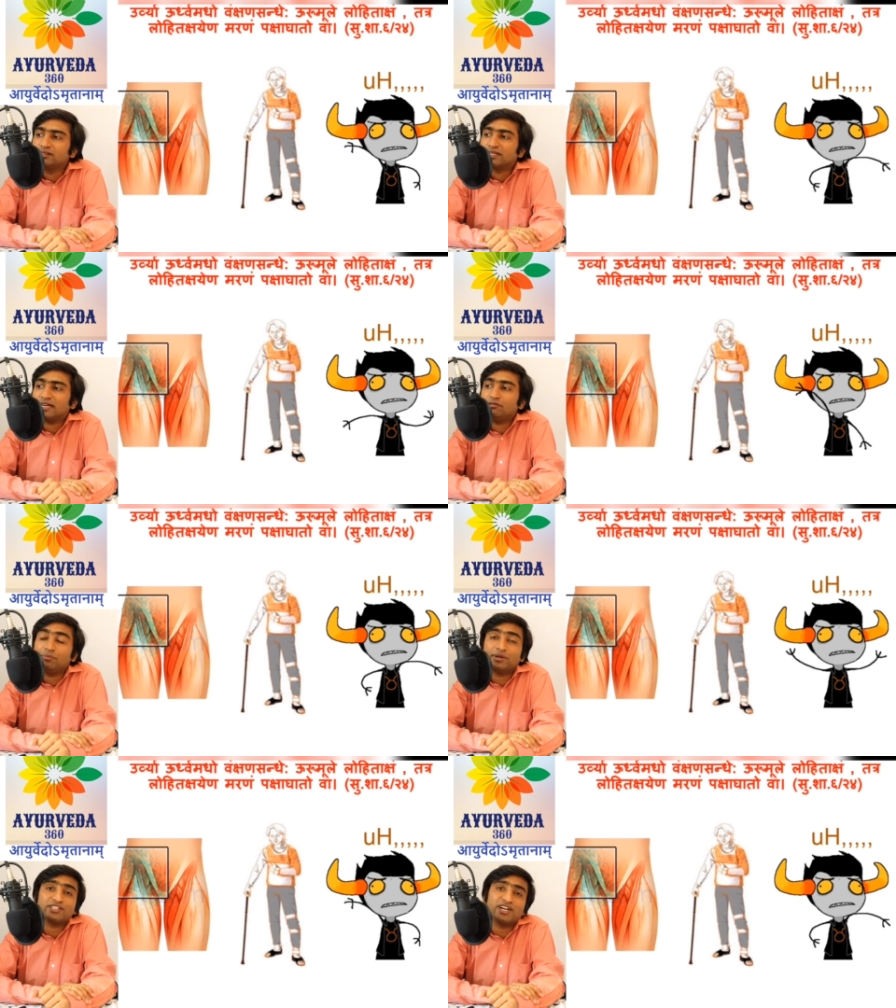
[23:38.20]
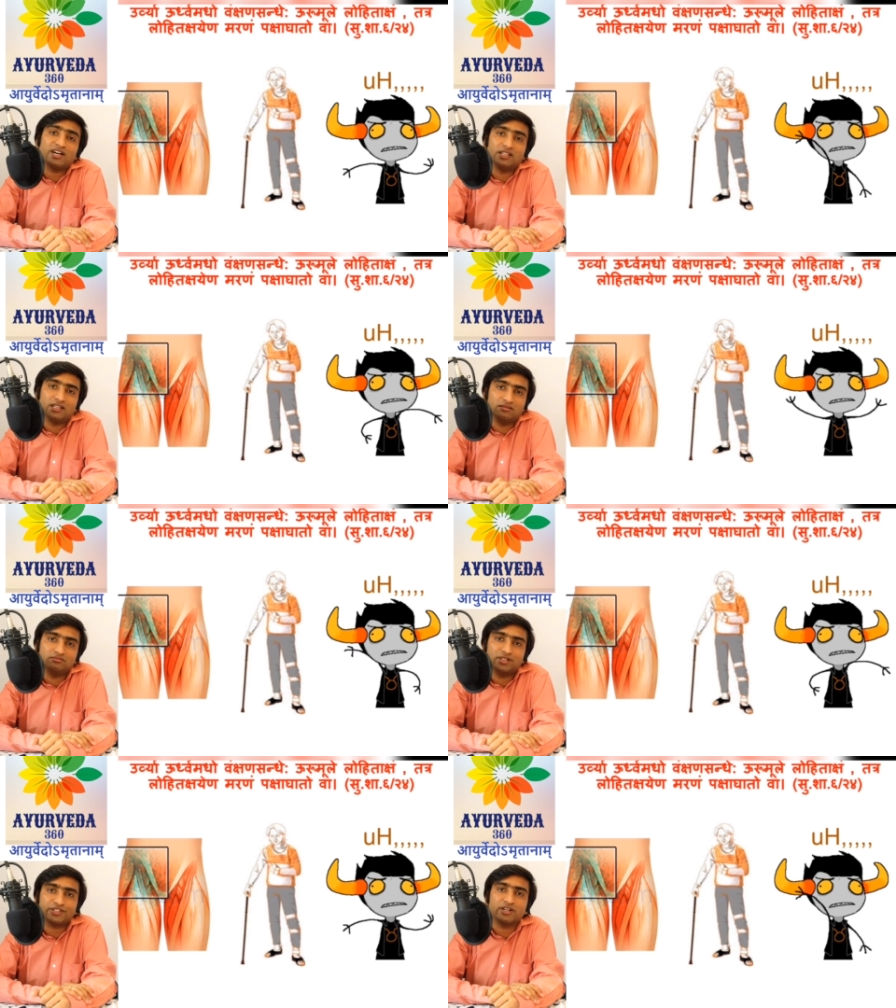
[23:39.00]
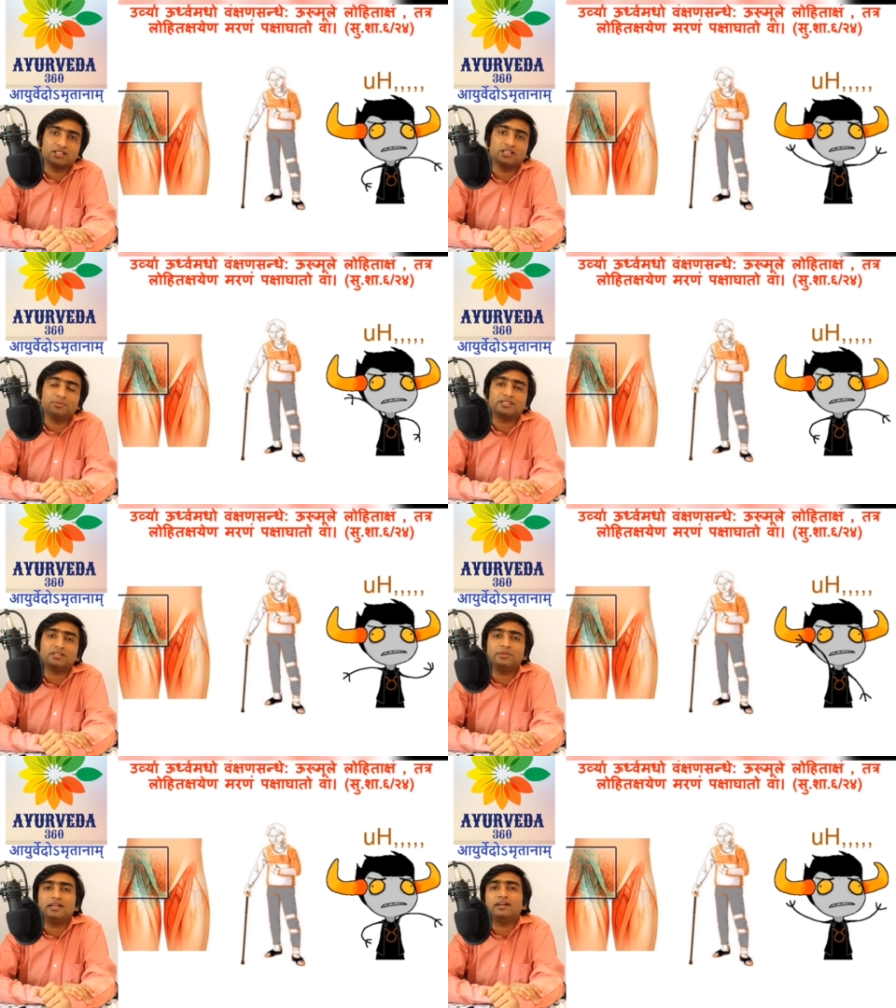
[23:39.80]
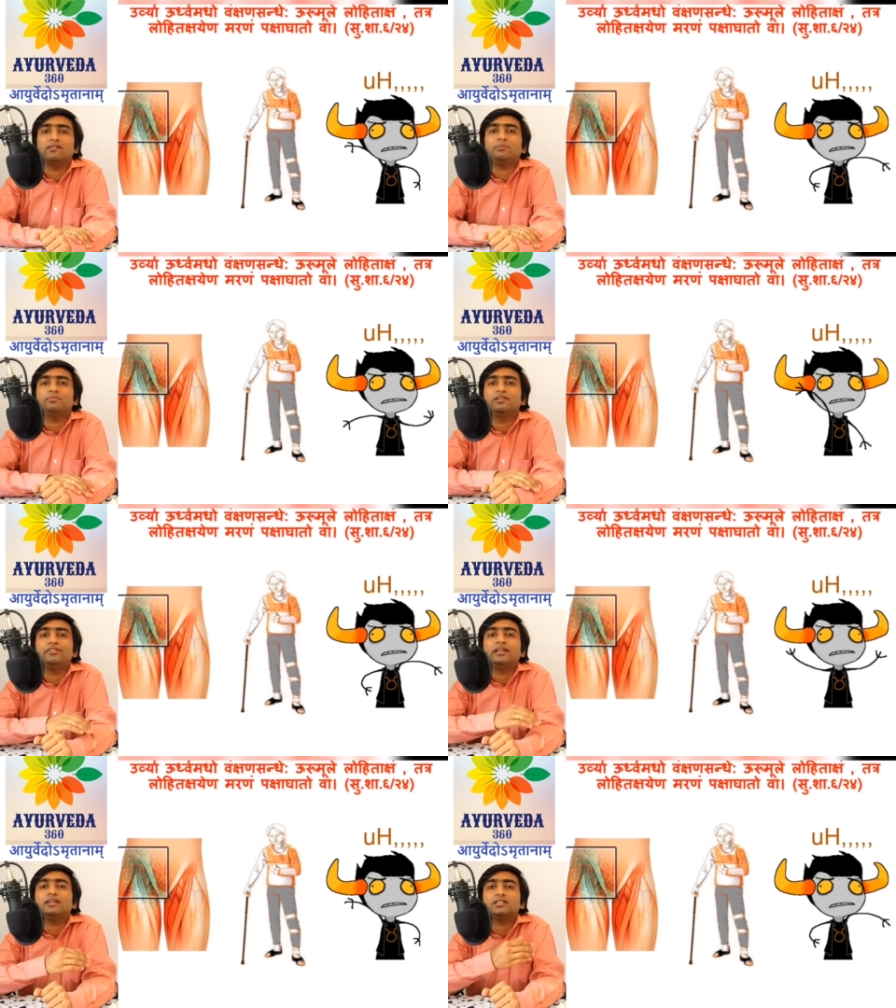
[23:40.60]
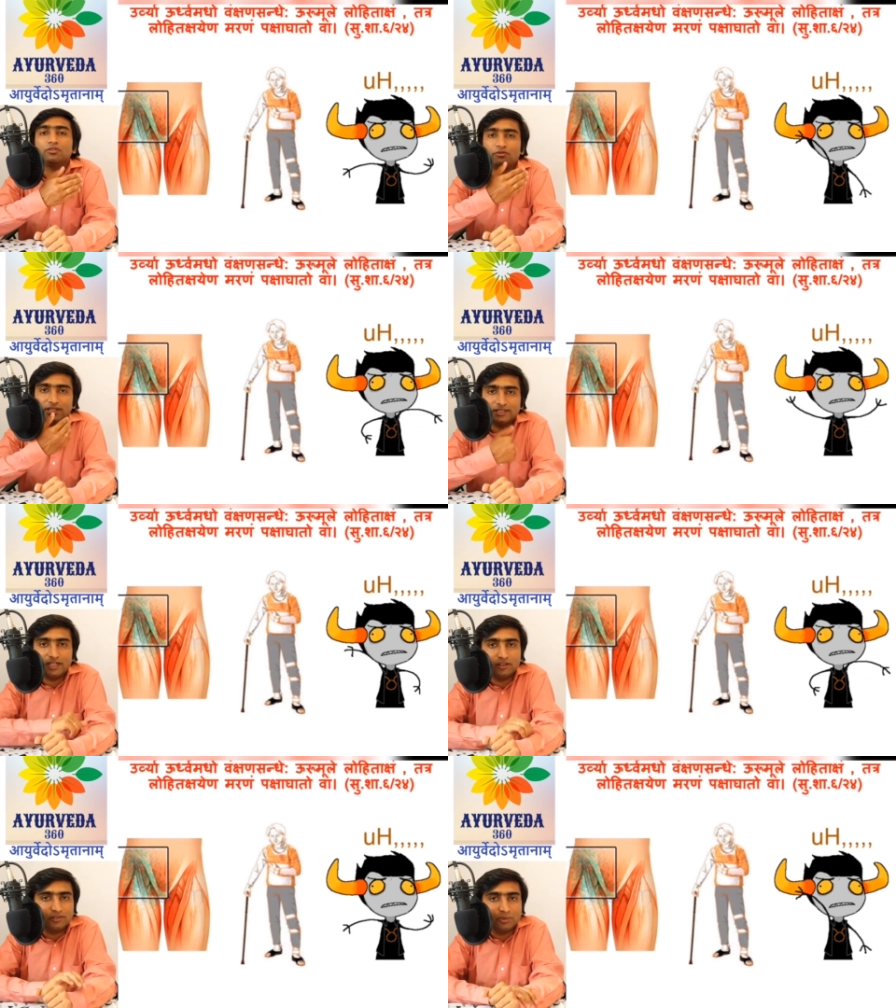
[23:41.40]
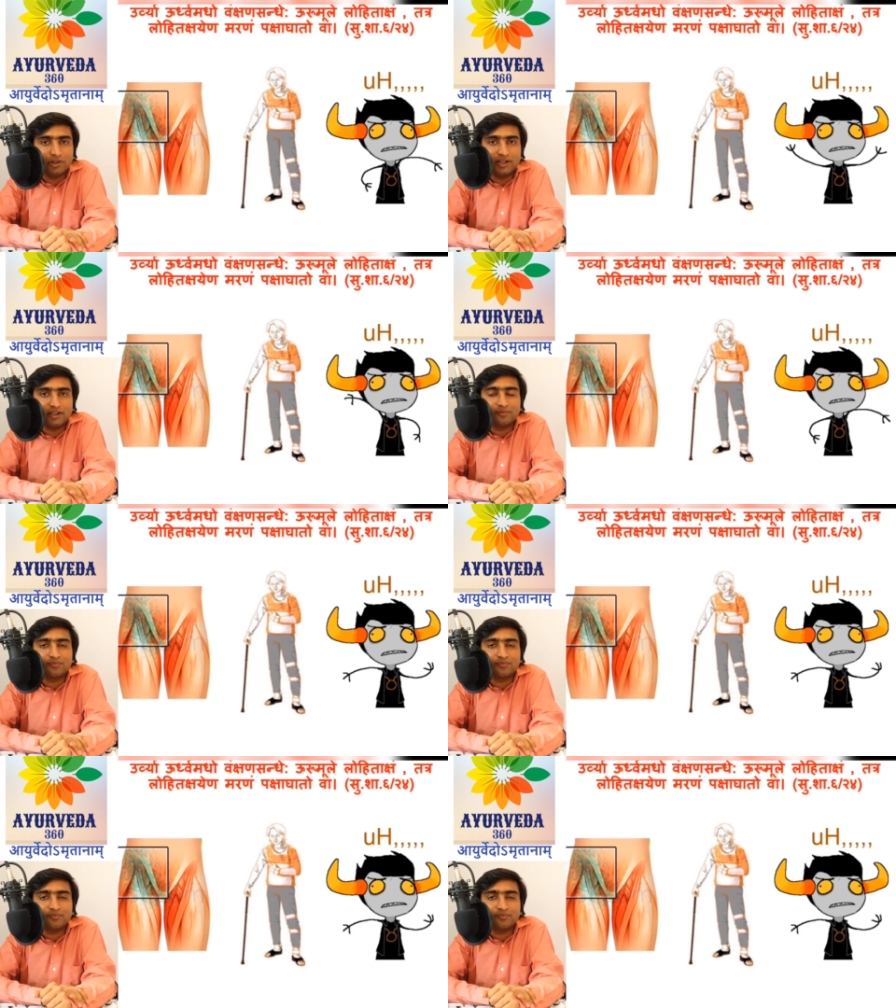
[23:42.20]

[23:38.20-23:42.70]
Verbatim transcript: Second one, pakshagata. Pakshagata, the person may develop the weakness of one side of the body.